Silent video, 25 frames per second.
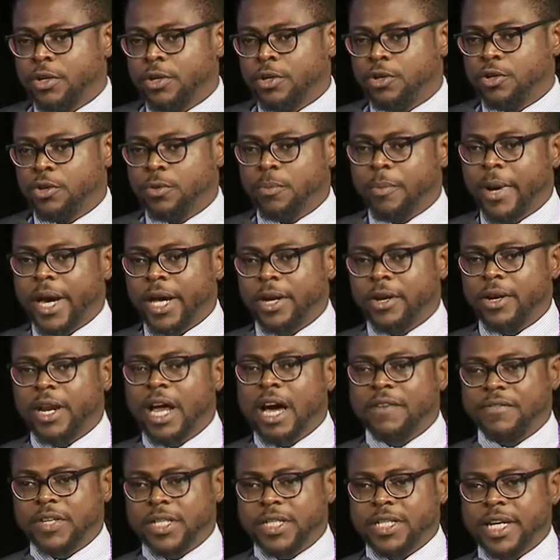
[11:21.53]
you might not
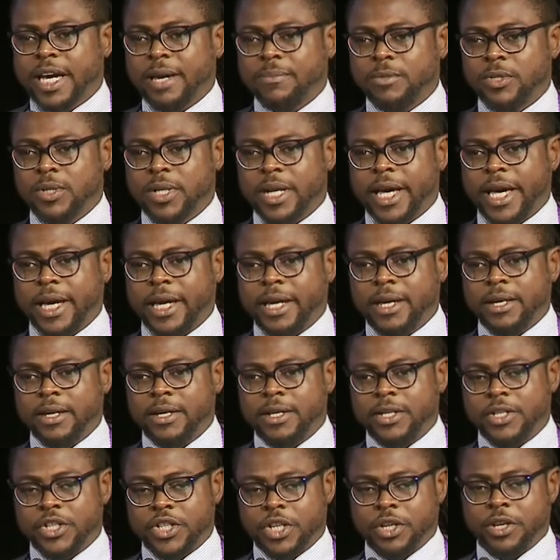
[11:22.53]
have the time to
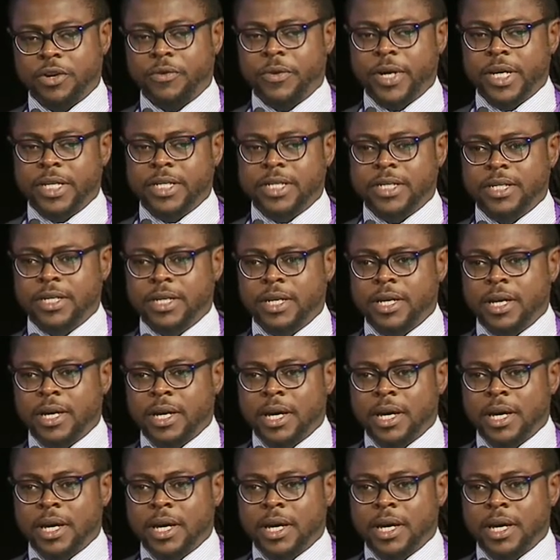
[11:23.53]
generate